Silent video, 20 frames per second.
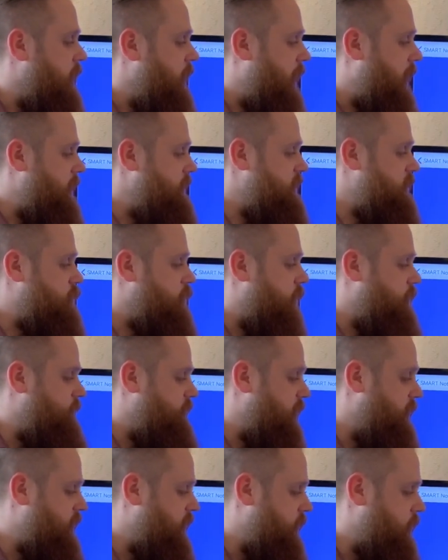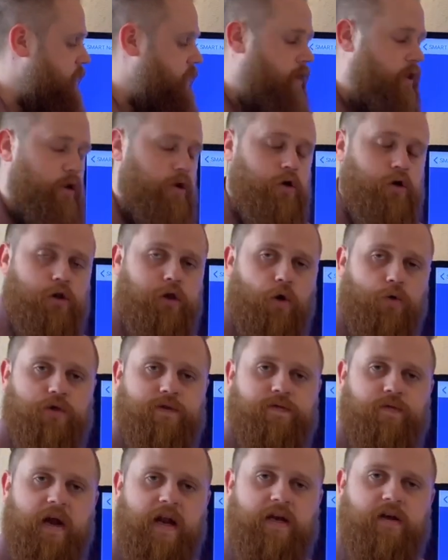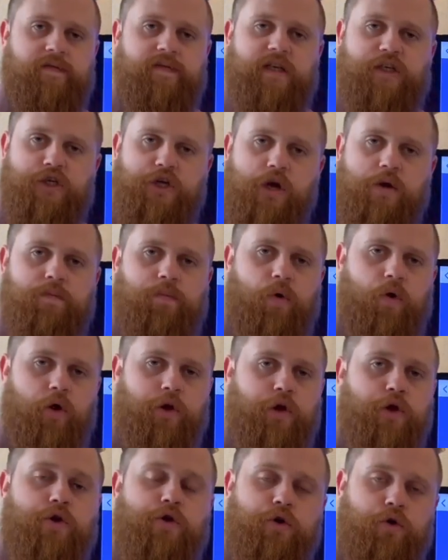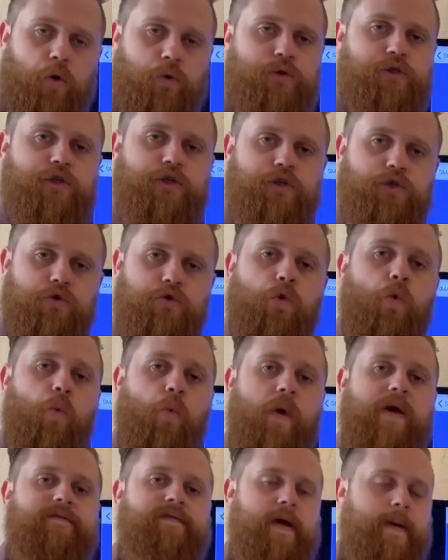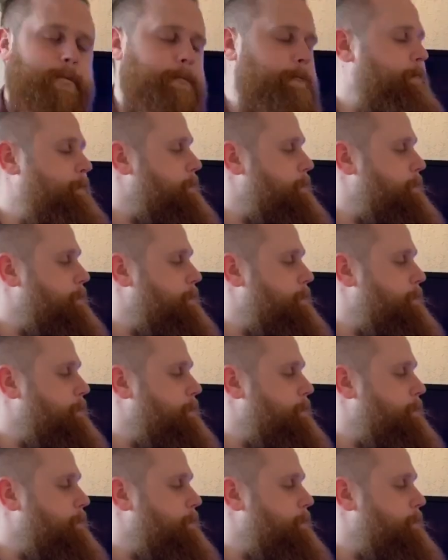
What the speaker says: And he's got a very close friend of this young boy who goes to school with him.